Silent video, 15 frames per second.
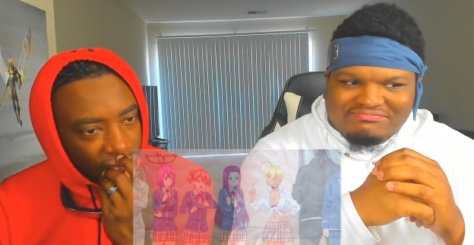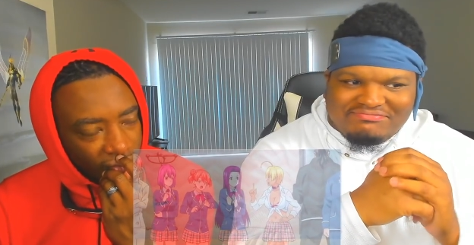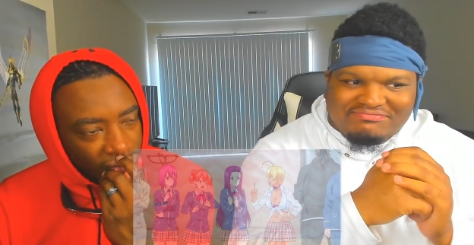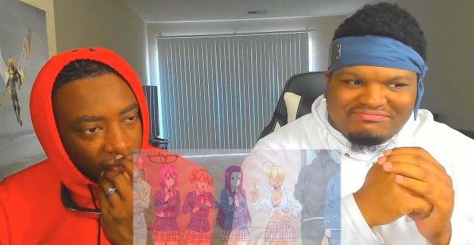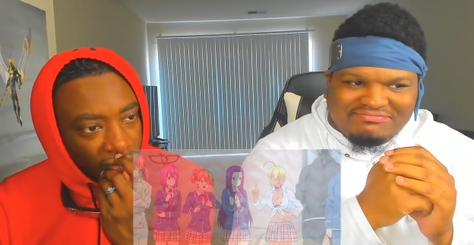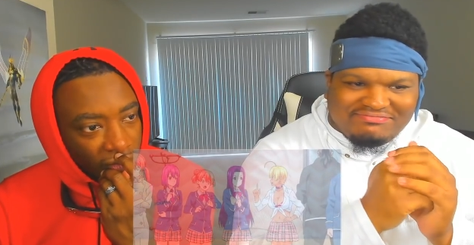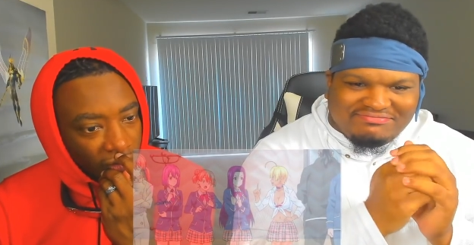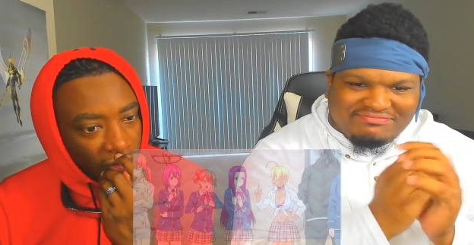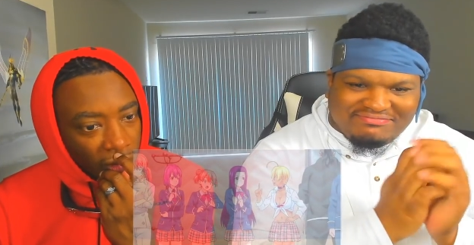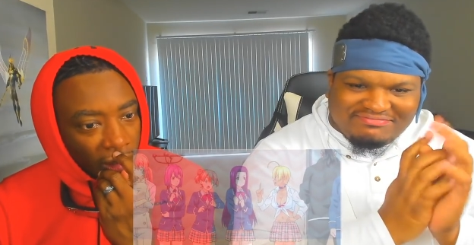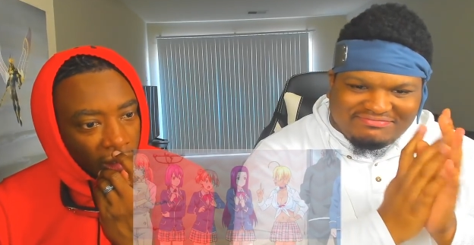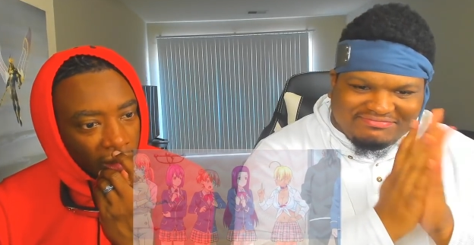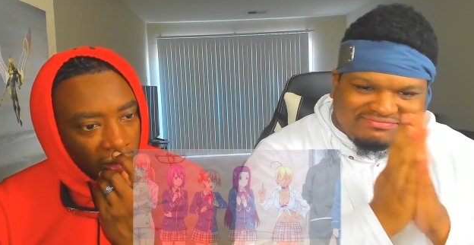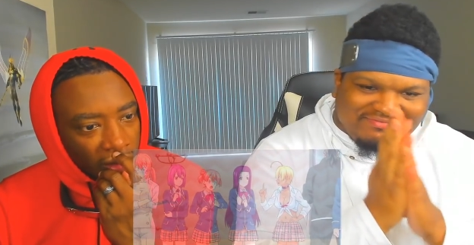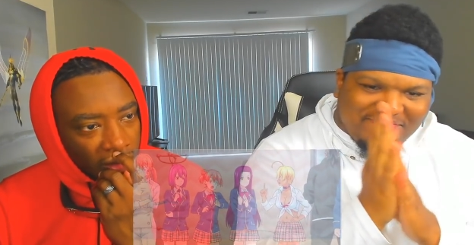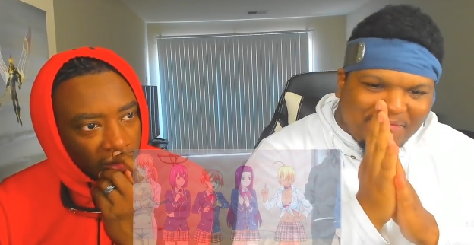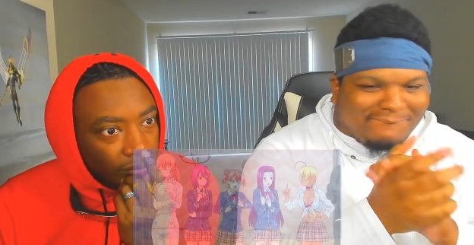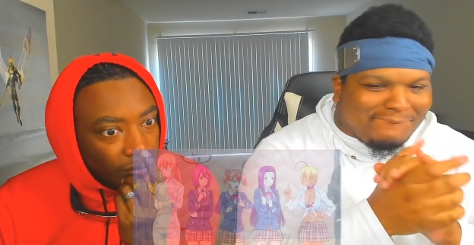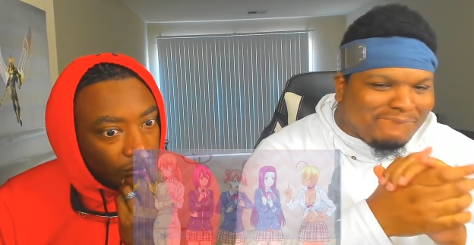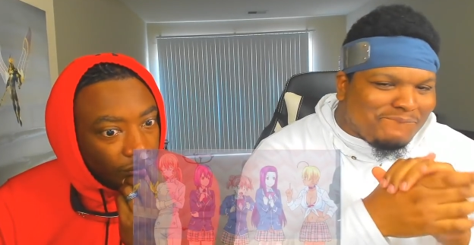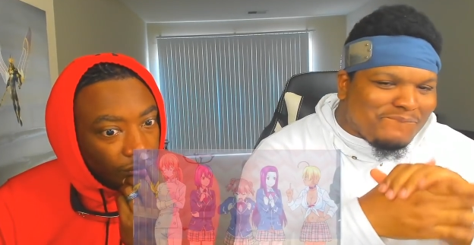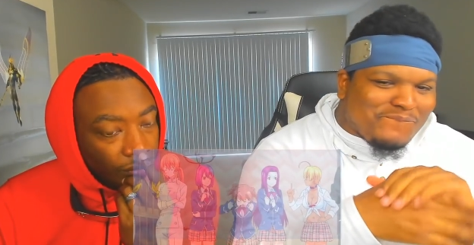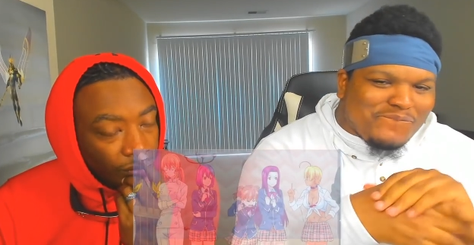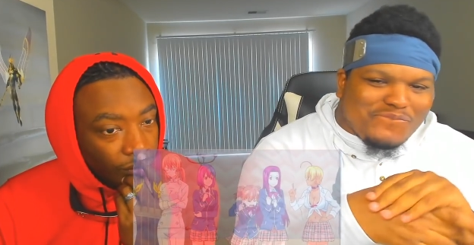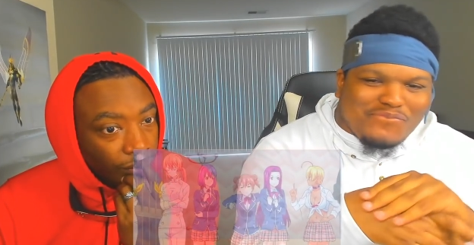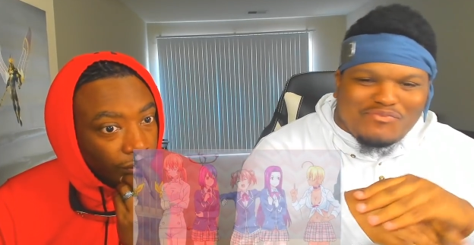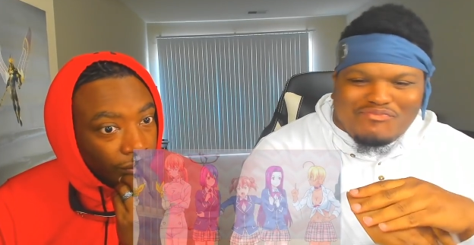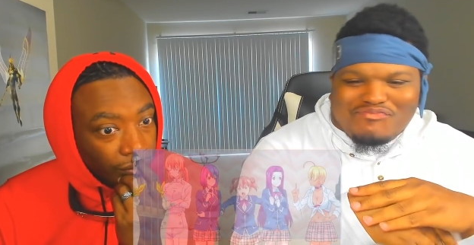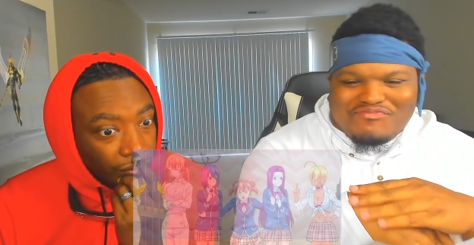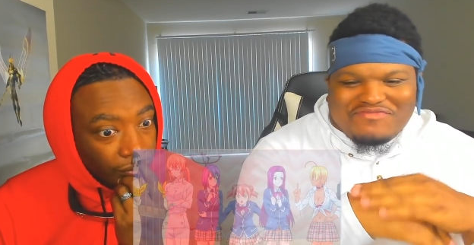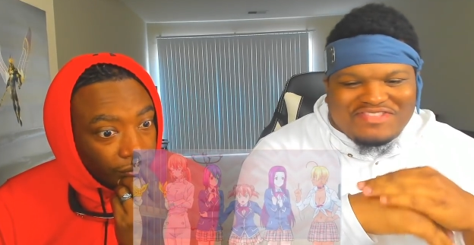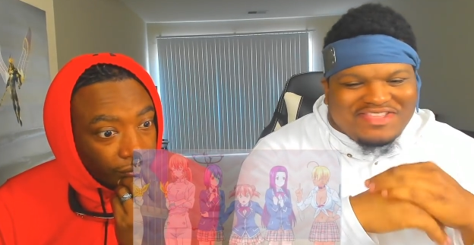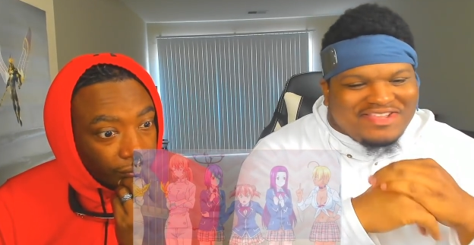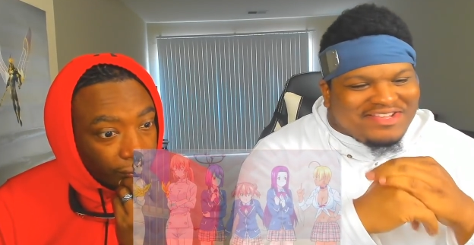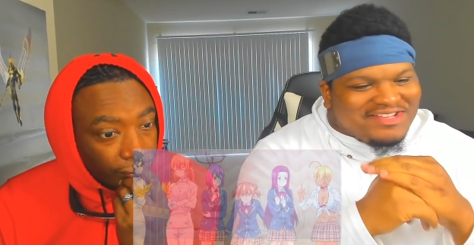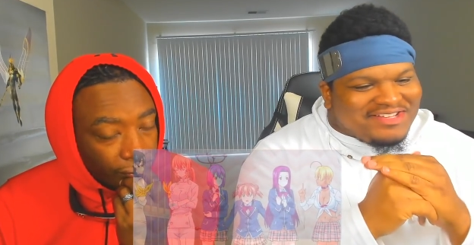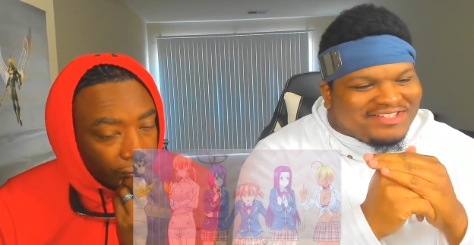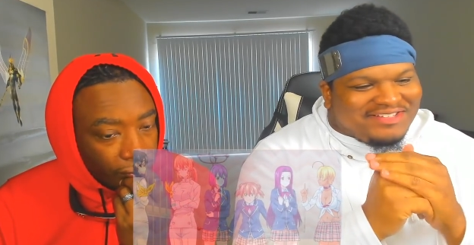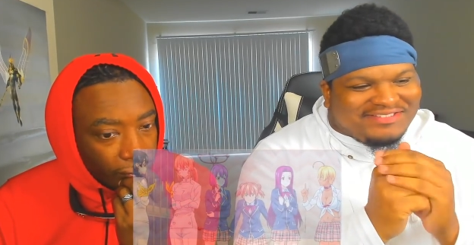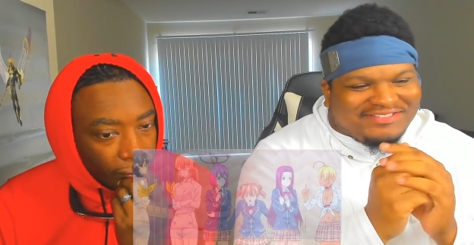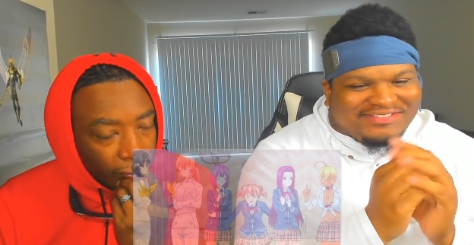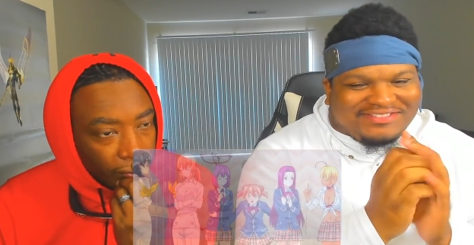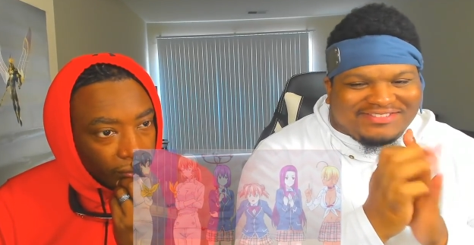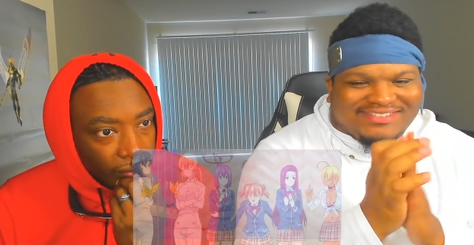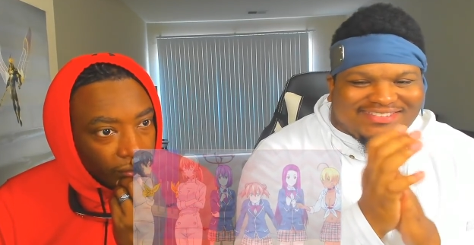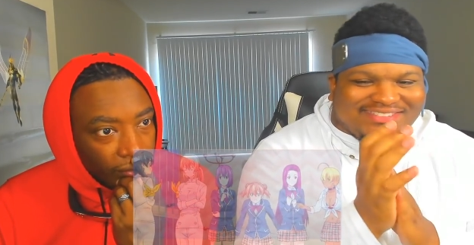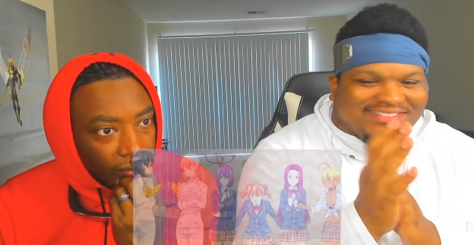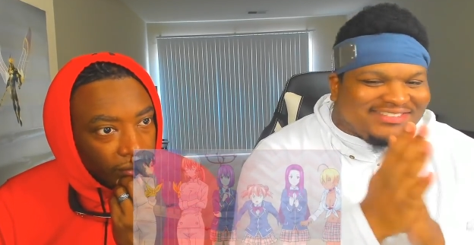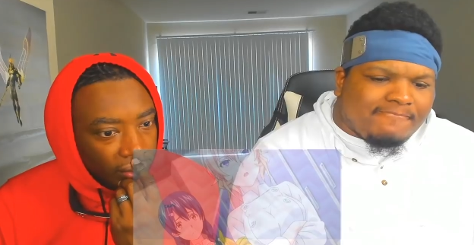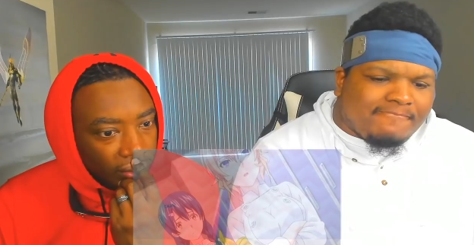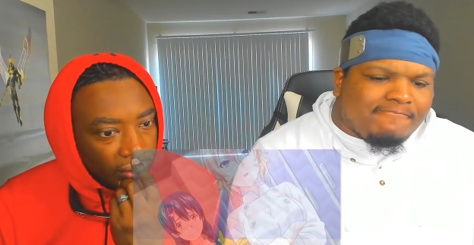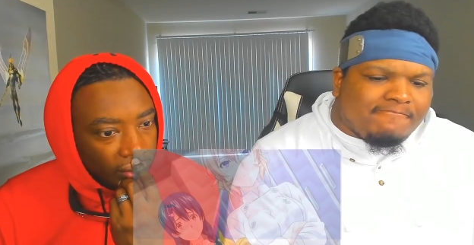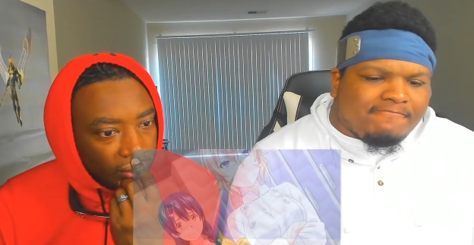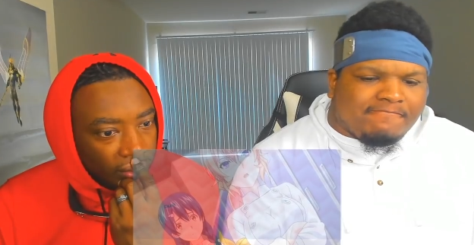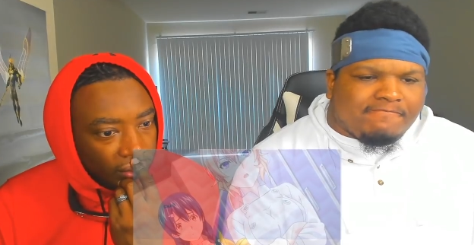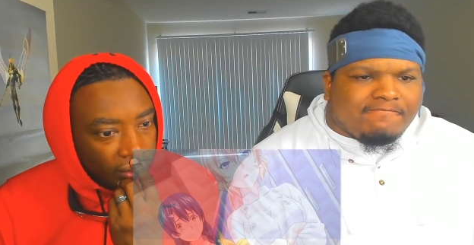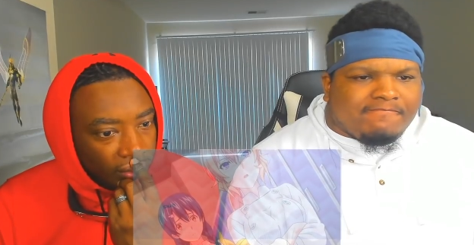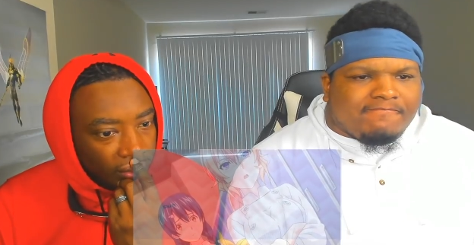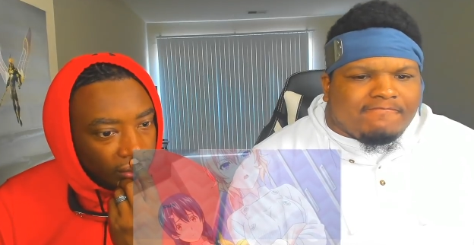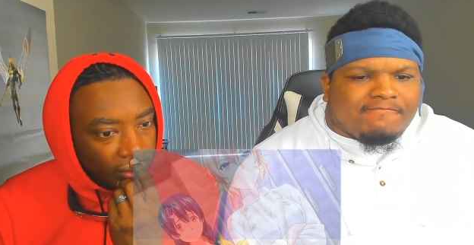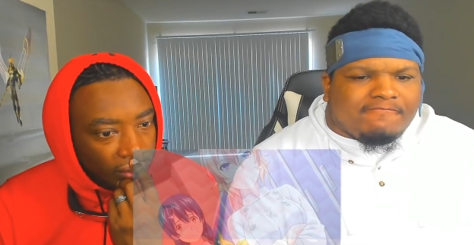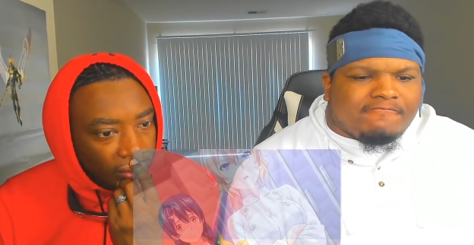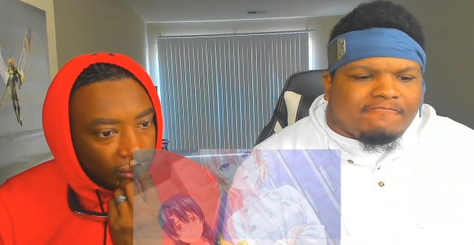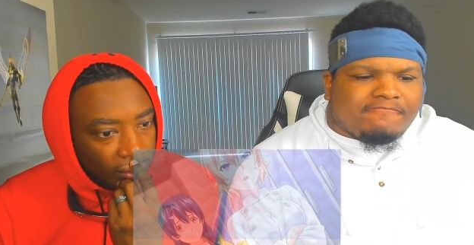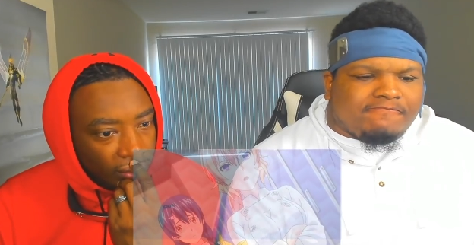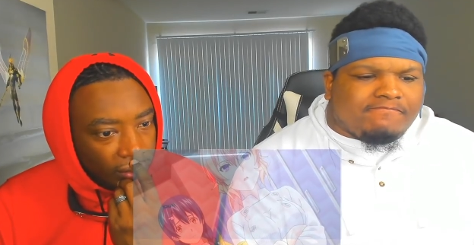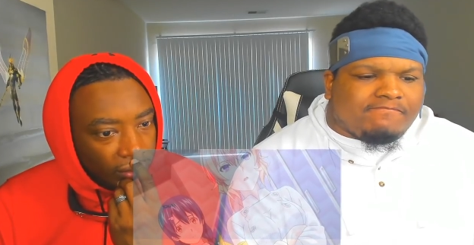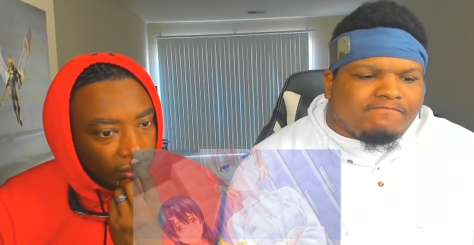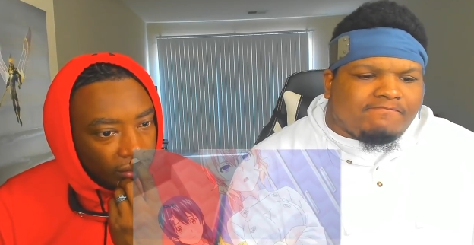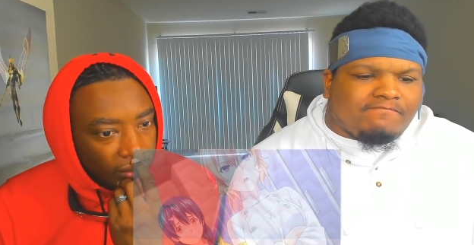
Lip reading: Nobody speaks.